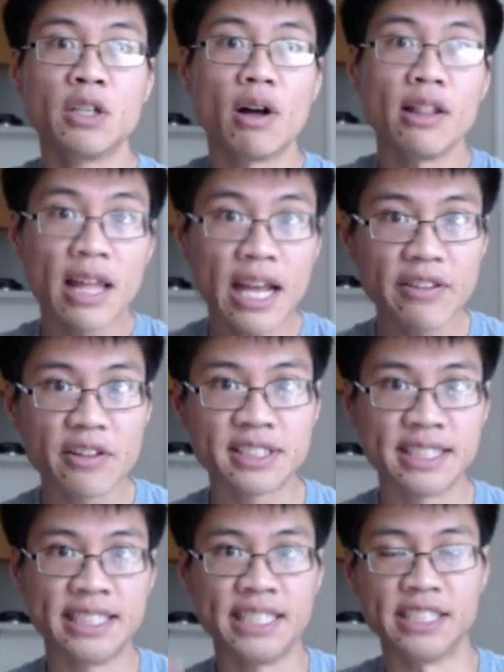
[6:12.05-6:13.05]
a lot of those
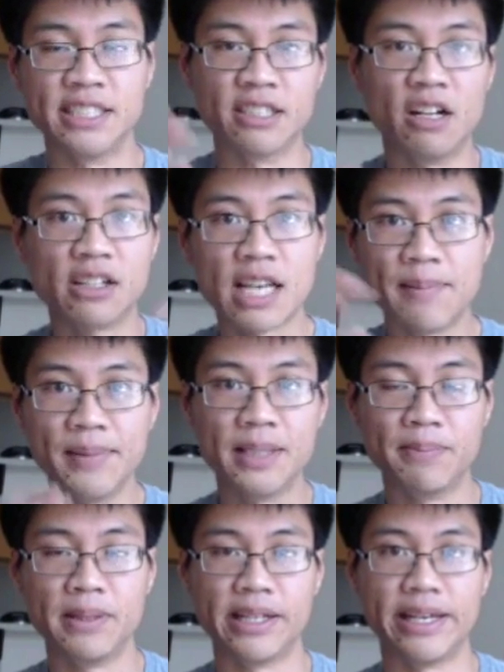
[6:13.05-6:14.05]
decisions all come into
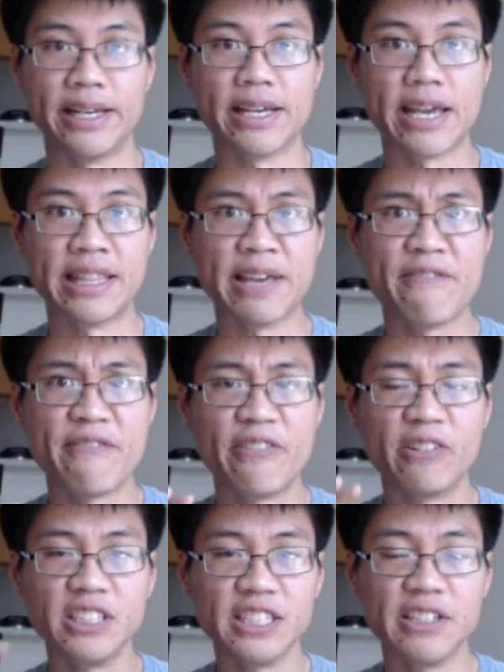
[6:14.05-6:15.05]
play, and they
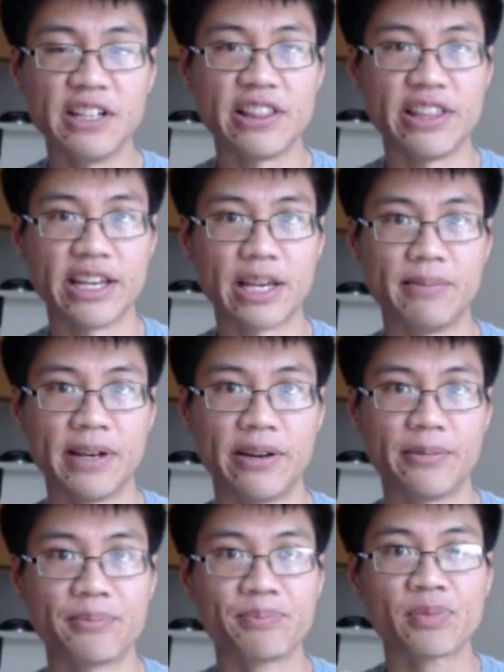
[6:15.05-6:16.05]
force you to think about